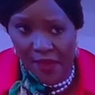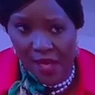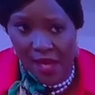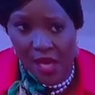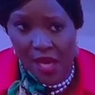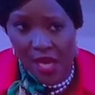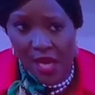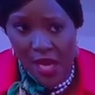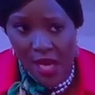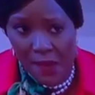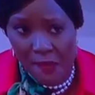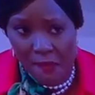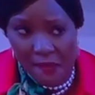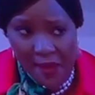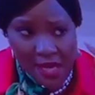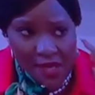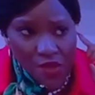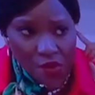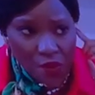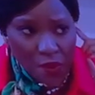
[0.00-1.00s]

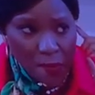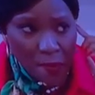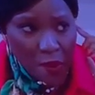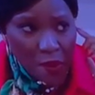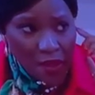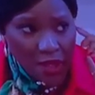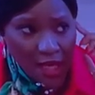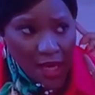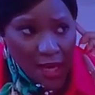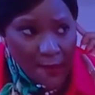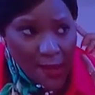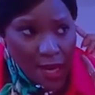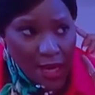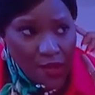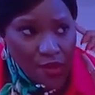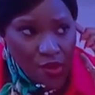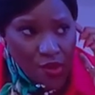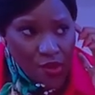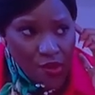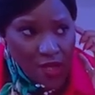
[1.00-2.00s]
IBES report came
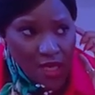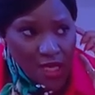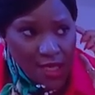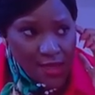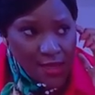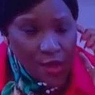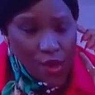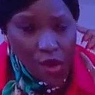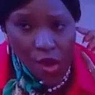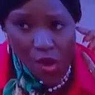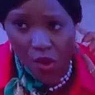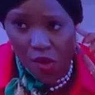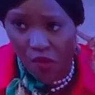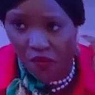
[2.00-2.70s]
out 2 days ago,